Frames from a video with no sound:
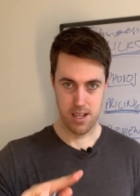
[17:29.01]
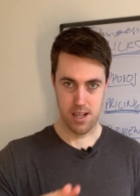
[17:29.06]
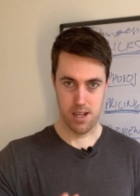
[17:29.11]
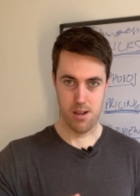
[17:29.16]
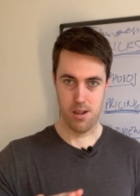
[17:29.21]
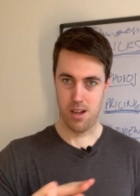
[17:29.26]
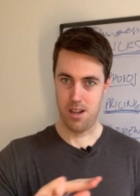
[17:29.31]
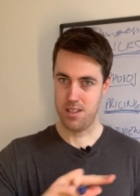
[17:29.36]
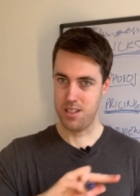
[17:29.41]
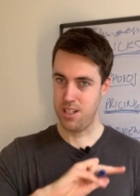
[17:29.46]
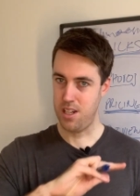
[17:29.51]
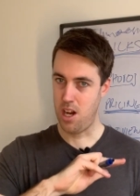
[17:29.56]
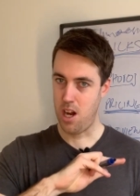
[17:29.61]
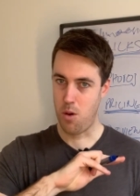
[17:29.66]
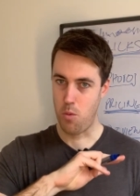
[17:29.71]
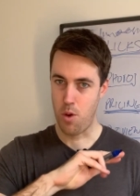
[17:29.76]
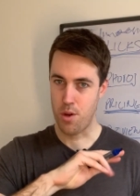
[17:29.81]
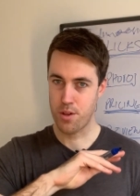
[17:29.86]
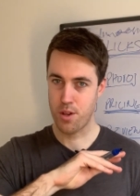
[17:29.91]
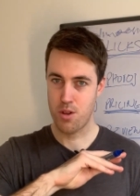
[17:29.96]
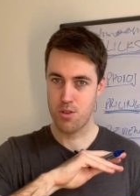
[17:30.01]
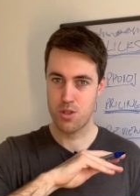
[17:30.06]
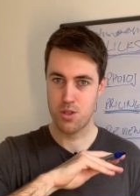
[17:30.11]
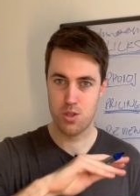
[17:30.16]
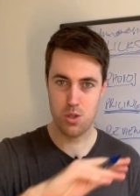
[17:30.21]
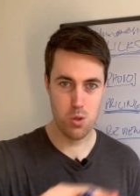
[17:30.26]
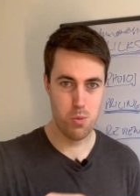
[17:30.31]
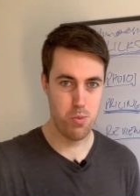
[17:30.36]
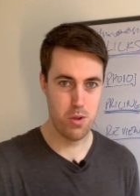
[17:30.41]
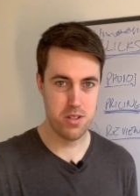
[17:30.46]
Uh, you know, I won't go
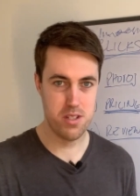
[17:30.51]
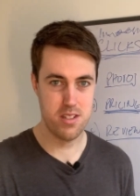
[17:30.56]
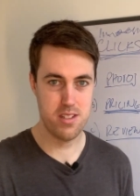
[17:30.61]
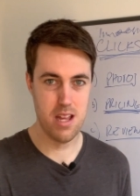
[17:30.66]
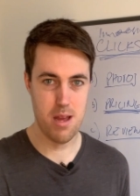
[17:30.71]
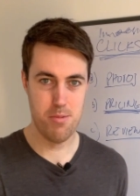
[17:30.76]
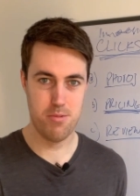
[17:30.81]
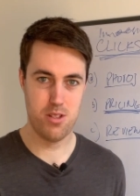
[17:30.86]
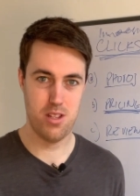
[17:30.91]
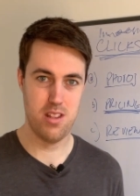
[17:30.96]
super into depth